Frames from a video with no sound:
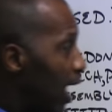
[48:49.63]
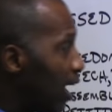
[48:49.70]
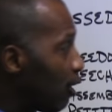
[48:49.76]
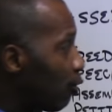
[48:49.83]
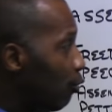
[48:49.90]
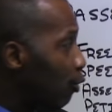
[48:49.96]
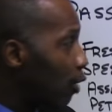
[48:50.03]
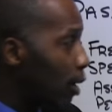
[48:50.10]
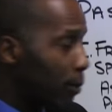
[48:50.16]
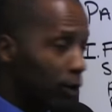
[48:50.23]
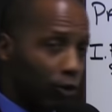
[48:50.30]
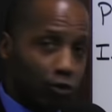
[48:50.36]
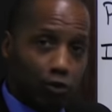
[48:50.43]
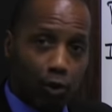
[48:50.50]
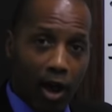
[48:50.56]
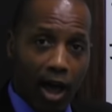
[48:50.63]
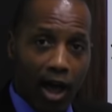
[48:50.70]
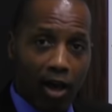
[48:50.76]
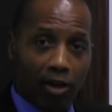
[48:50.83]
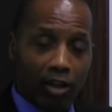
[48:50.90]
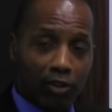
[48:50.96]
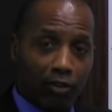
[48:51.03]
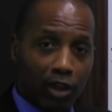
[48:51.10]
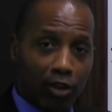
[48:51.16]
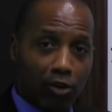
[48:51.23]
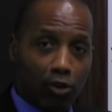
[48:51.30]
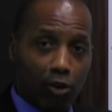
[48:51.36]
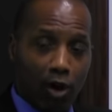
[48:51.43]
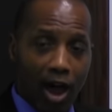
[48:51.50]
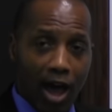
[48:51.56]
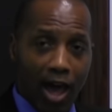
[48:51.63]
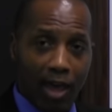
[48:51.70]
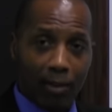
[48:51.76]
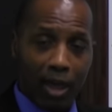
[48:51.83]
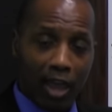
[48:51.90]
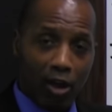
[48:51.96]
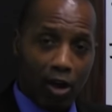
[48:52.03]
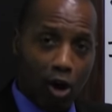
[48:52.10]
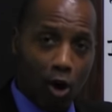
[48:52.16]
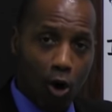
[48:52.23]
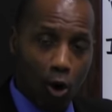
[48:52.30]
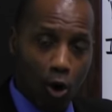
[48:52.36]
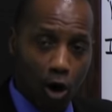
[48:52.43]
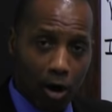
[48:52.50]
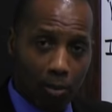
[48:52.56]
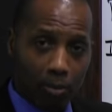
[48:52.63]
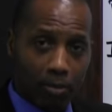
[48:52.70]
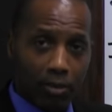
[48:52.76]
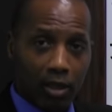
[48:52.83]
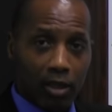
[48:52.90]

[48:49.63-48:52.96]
A criminal trial is a crime, a harm.